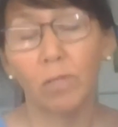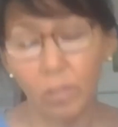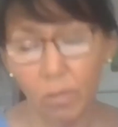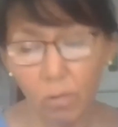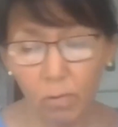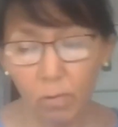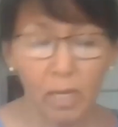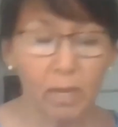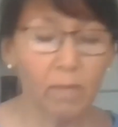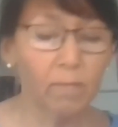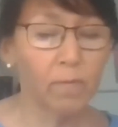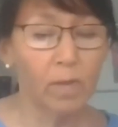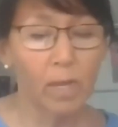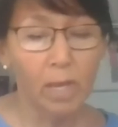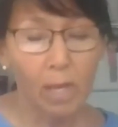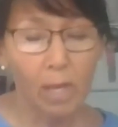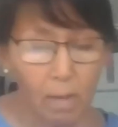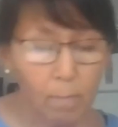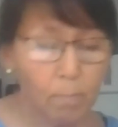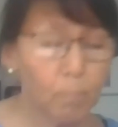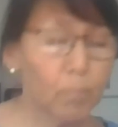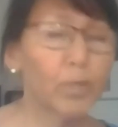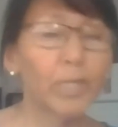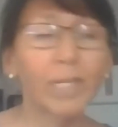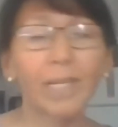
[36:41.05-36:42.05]
So they
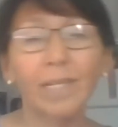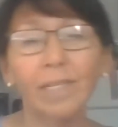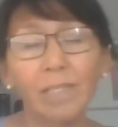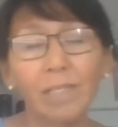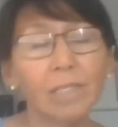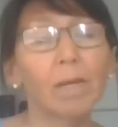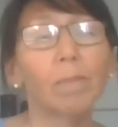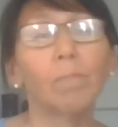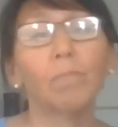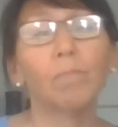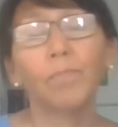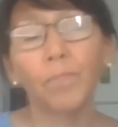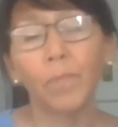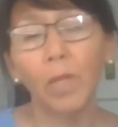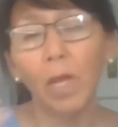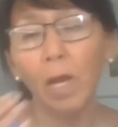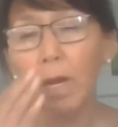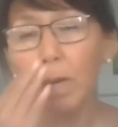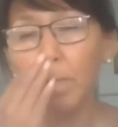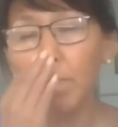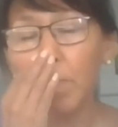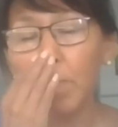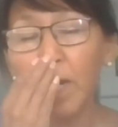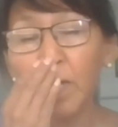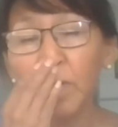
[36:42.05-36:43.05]
put in some
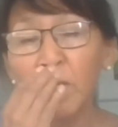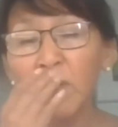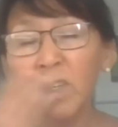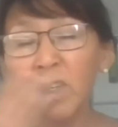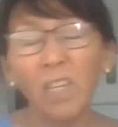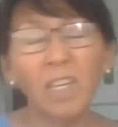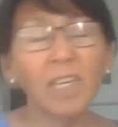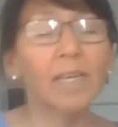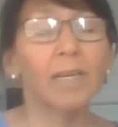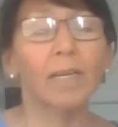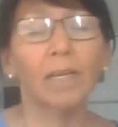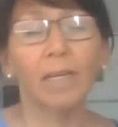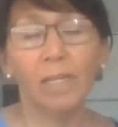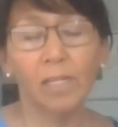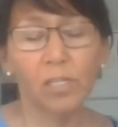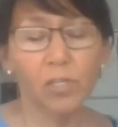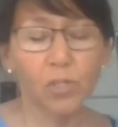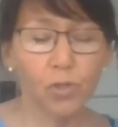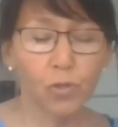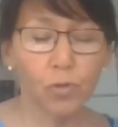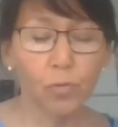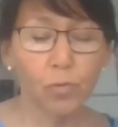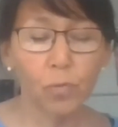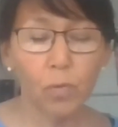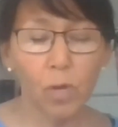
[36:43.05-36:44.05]
modern kick
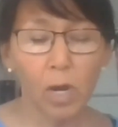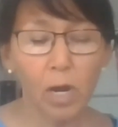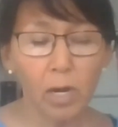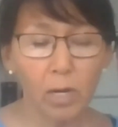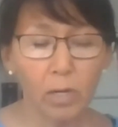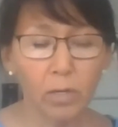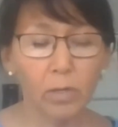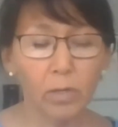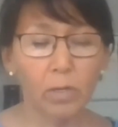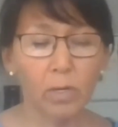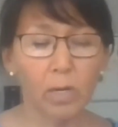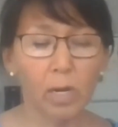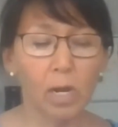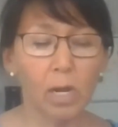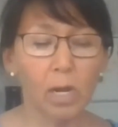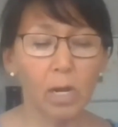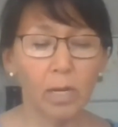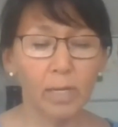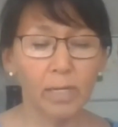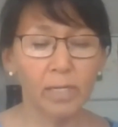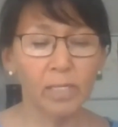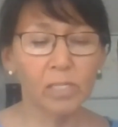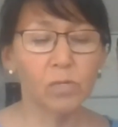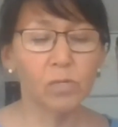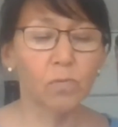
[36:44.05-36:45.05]
into our
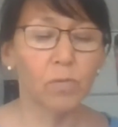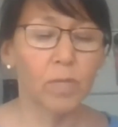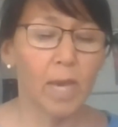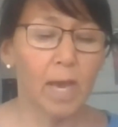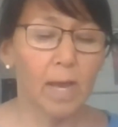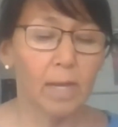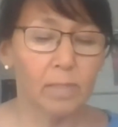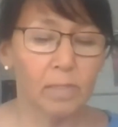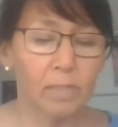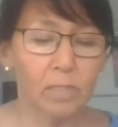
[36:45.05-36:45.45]
into that.